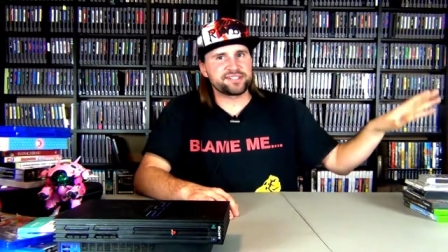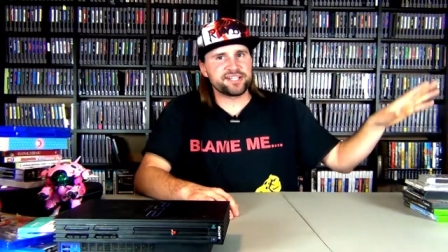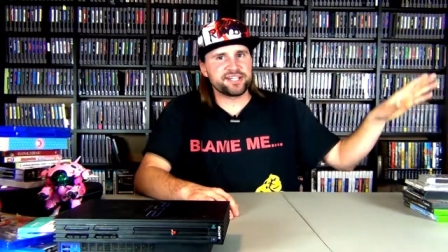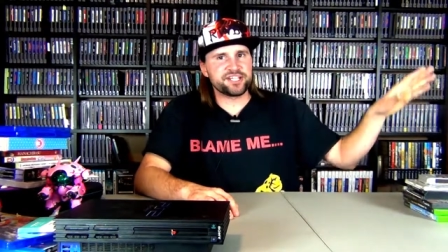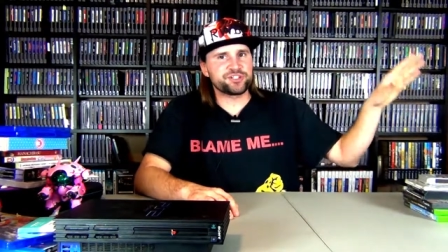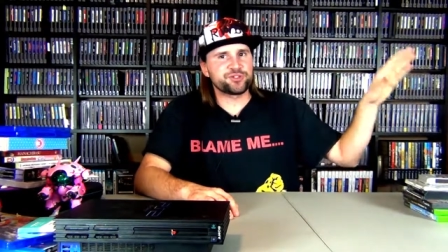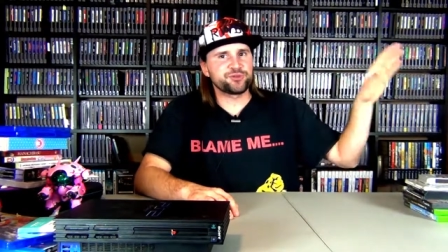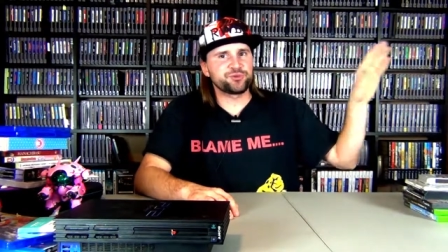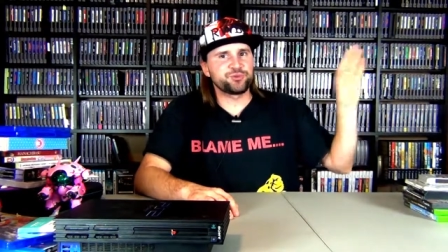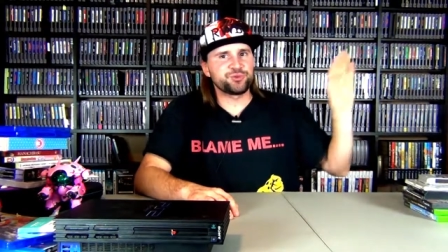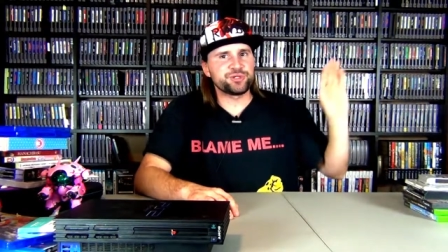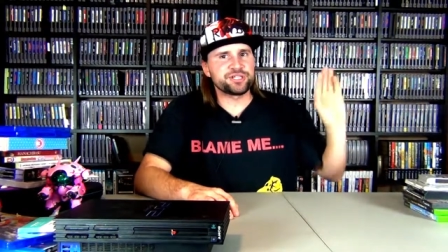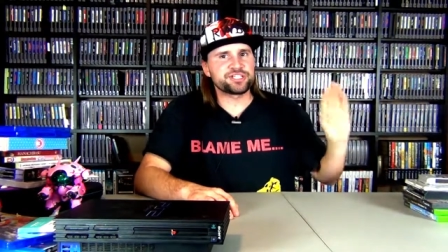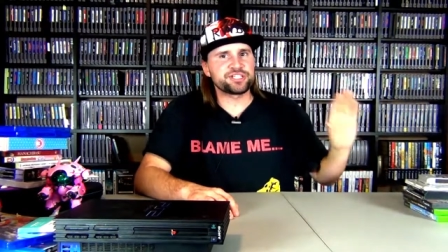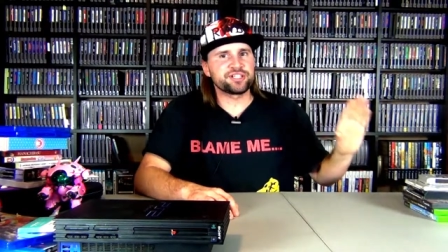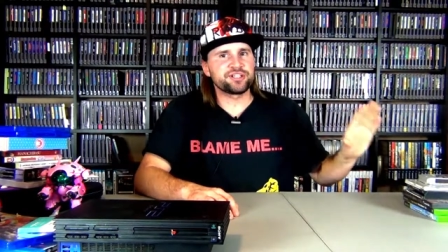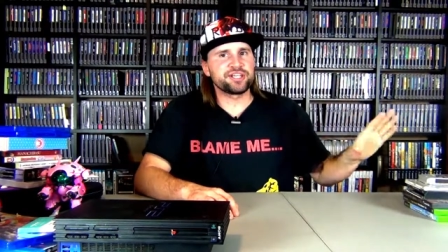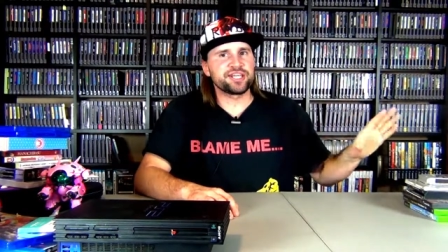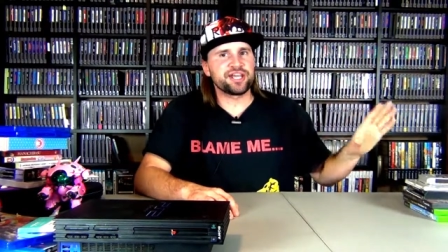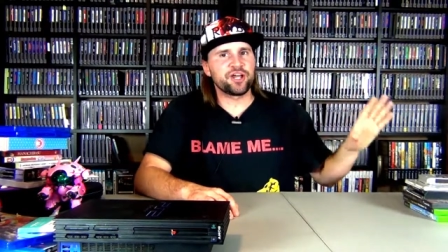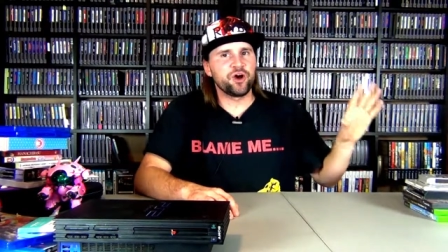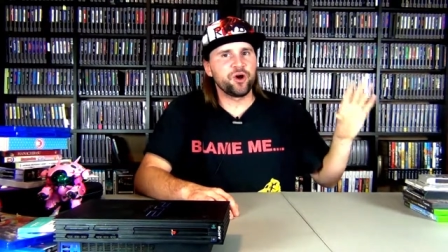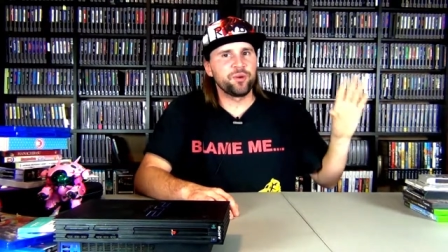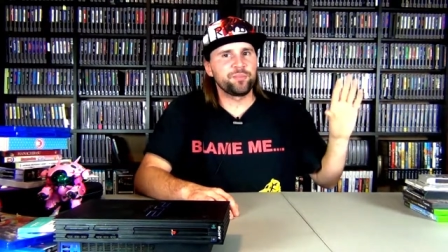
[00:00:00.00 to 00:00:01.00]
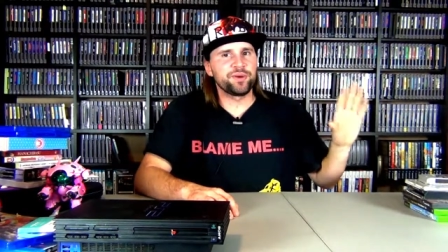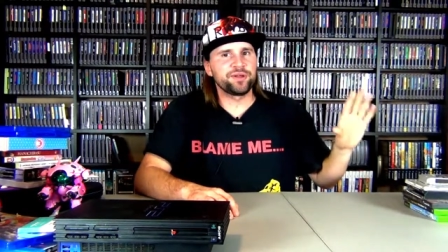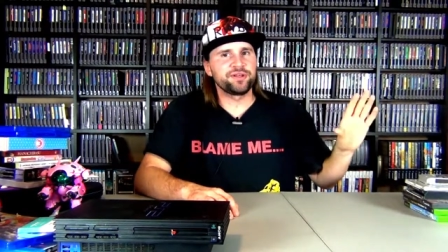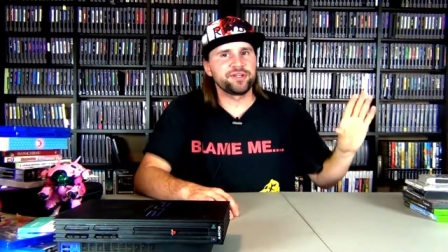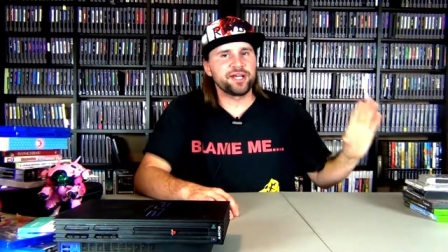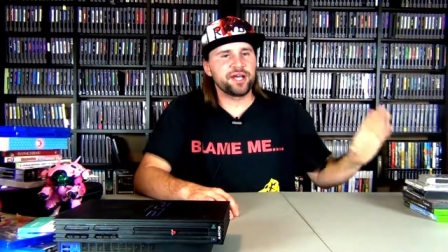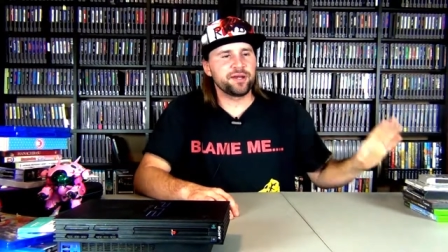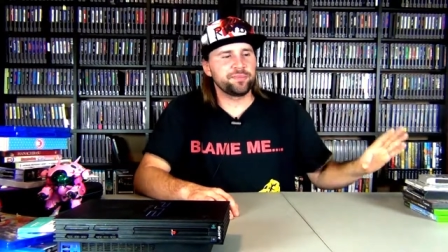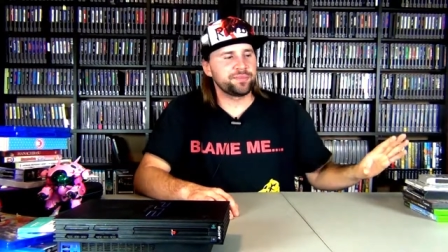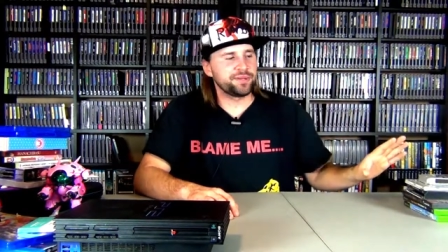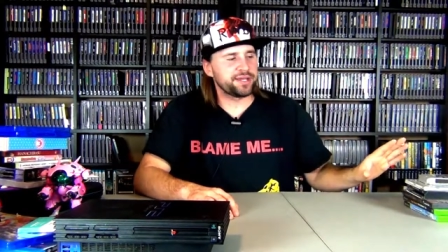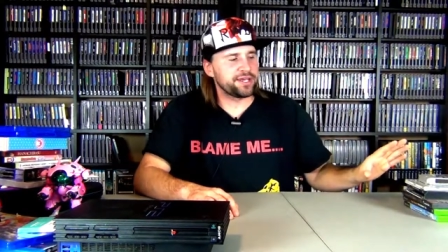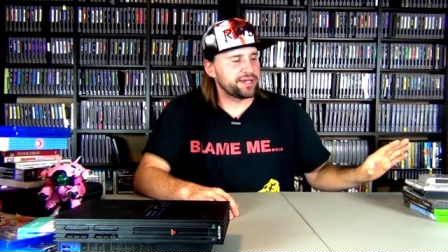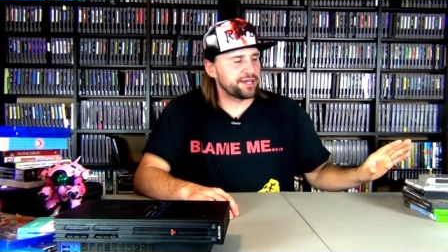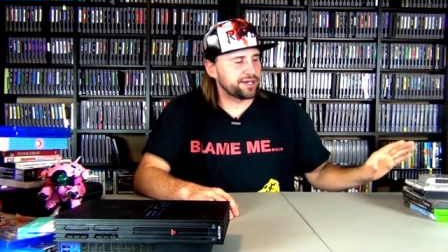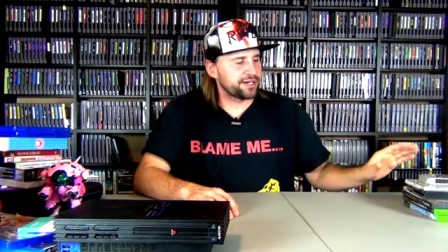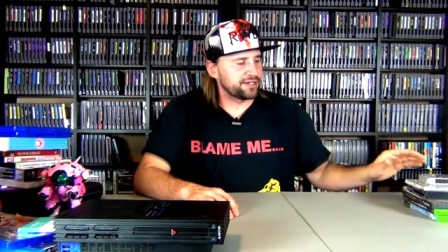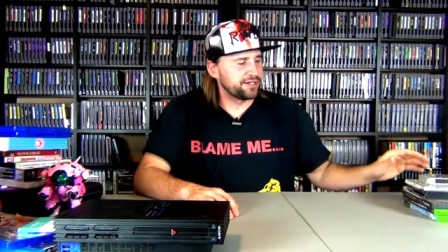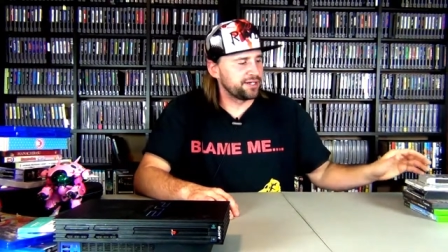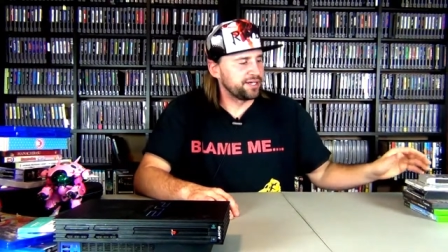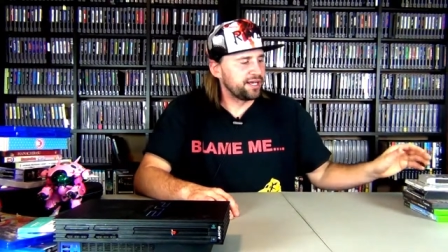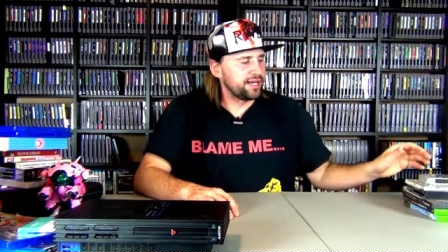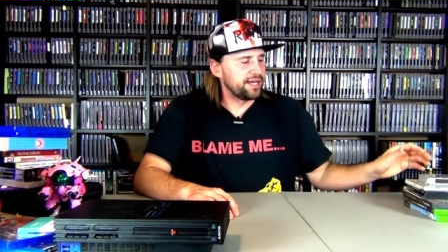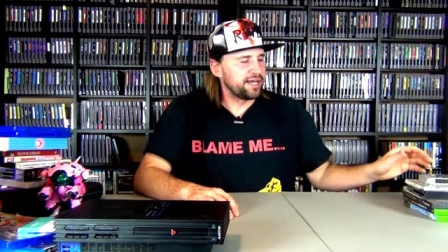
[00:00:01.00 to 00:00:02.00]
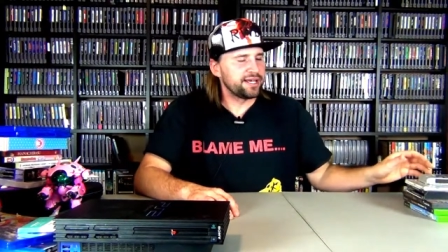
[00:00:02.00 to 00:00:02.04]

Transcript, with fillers: just recently opened up here,